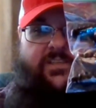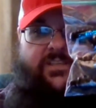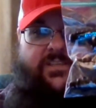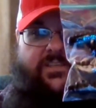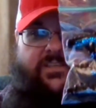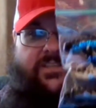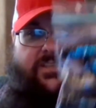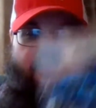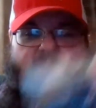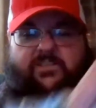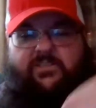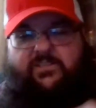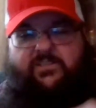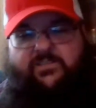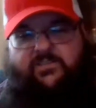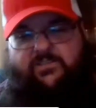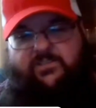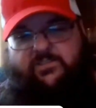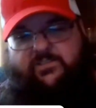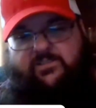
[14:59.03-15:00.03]
baits.
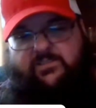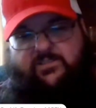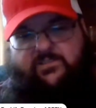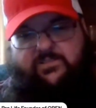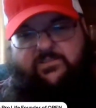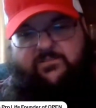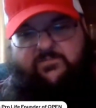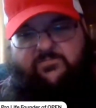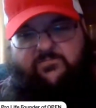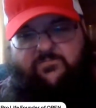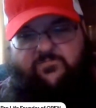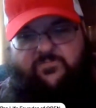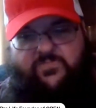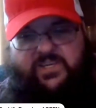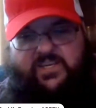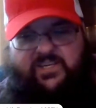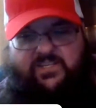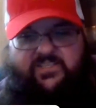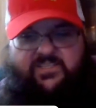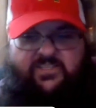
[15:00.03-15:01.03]
I'm
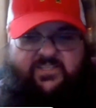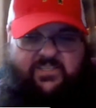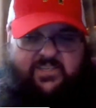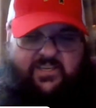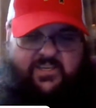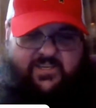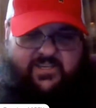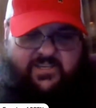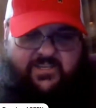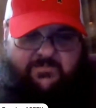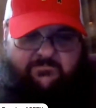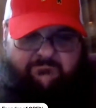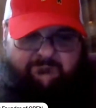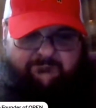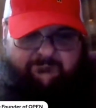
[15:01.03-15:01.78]
trying to